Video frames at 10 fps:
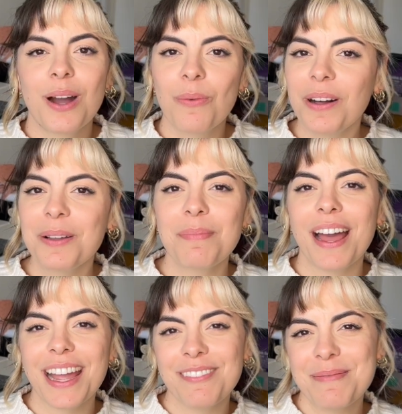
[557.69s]
Welcome
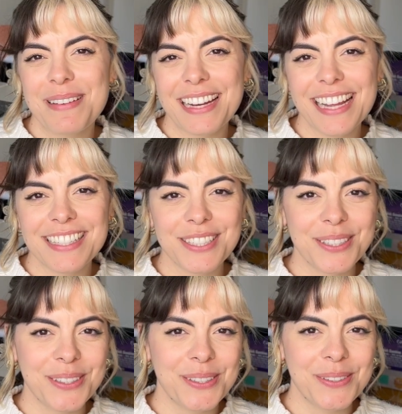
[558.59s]
back everybody
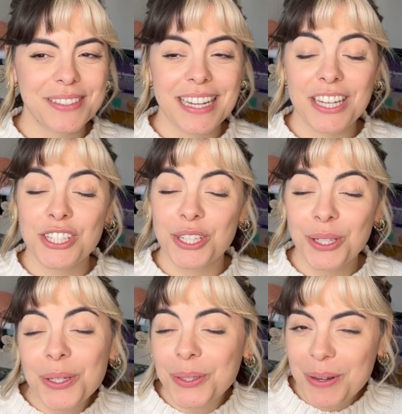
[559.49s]
to day
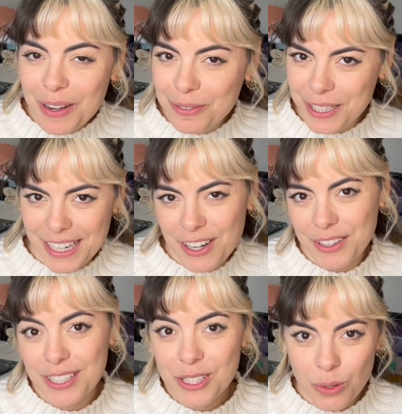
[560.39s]
2 of working
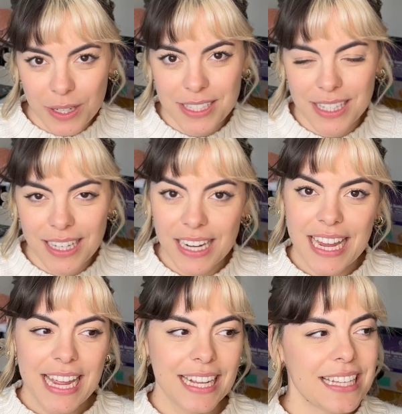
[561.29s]
on this corset.
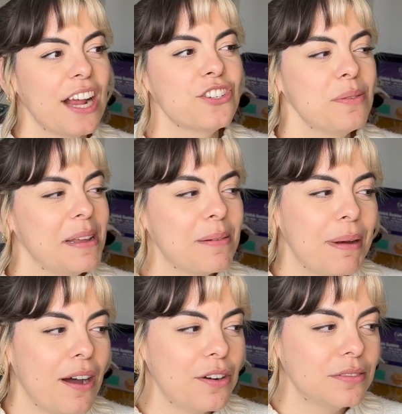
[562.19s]
It's actually been
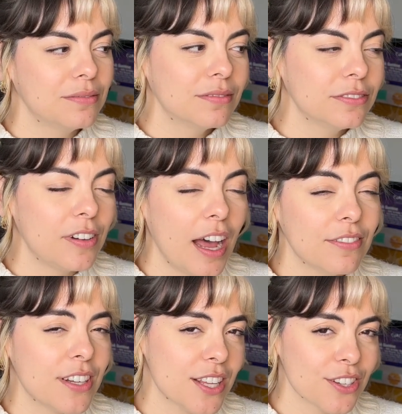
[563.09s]
about
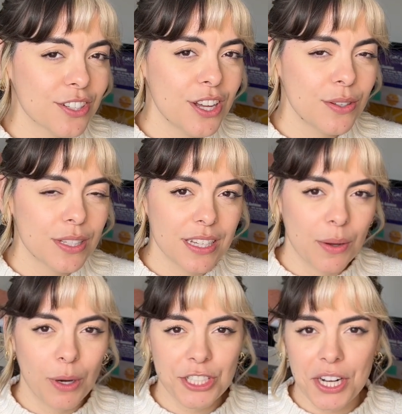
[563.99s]
5 days or so since I
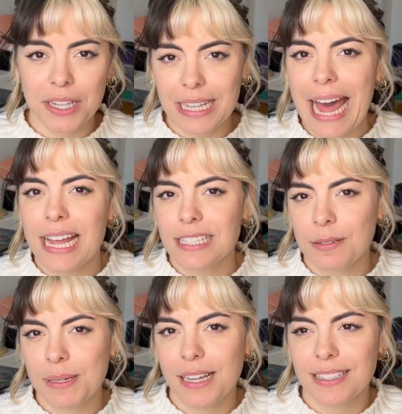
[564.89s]
worked on it last
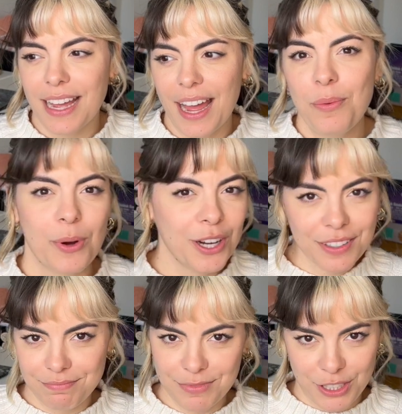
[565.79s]
because I had work
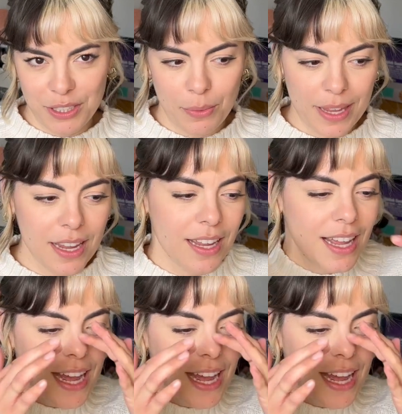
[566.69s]
during the week.